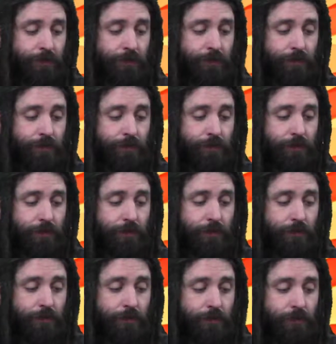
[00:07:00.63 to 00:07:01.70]

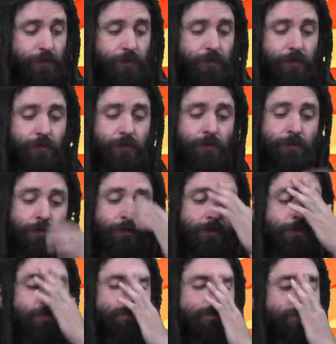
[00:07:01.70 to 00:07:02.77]

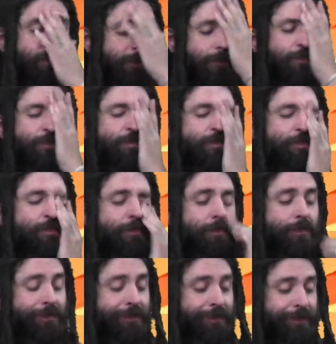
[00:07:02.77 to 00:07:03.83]

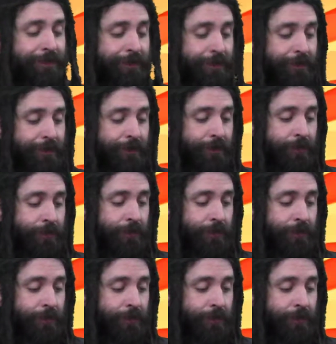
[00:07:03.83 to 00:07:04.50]
No words are spoken by the person on screen.